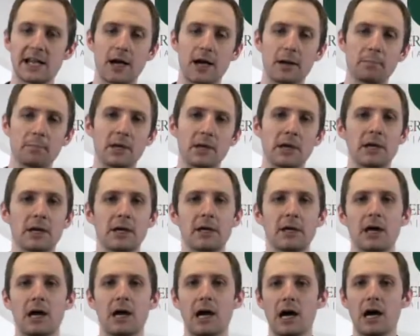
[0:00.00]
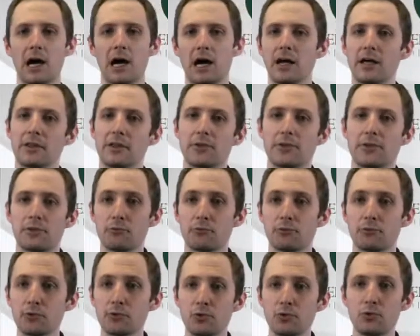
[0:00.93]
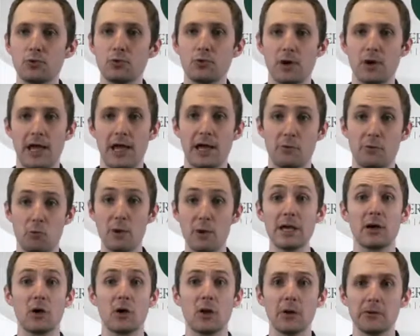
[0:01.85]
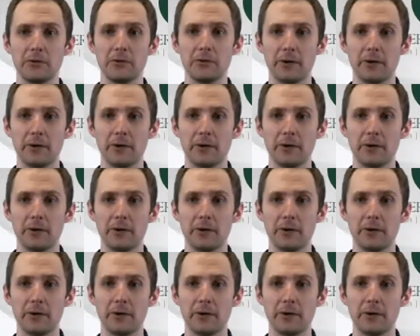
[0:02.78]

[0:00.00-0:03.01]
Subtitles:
up through a will